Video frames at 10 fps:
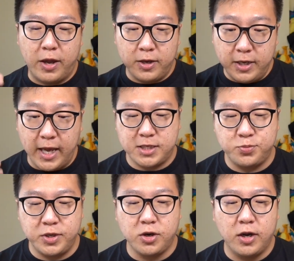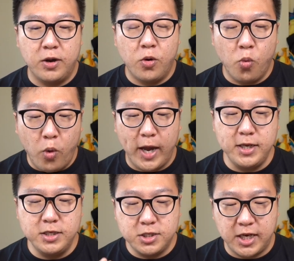And yes, we got
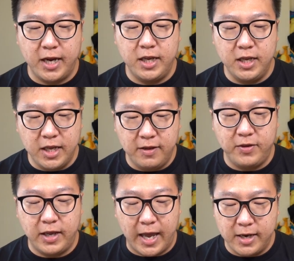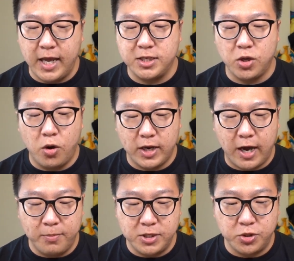one shiny Eevee, and that's all that
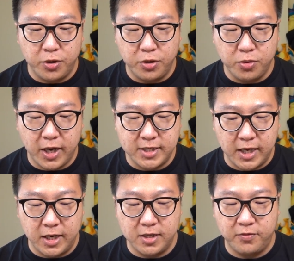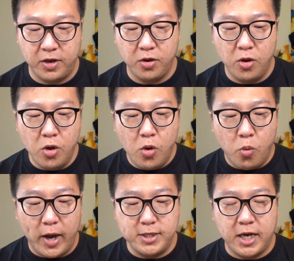I'll be showing you guys in this video.
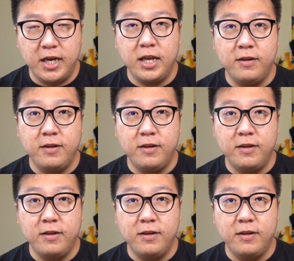One shiny